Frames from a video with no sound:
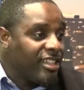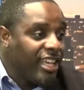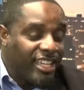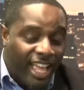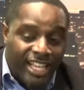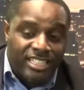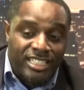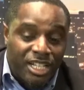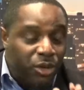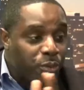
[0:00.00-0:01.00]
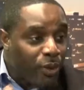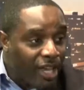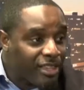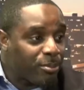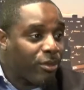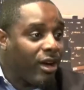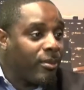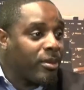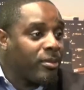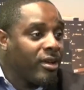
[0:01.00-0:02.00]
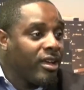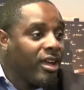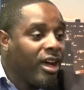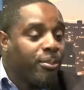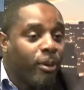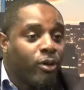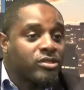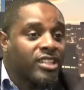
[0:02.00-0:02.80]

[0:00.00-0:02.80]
and actually correct the problem, opposed to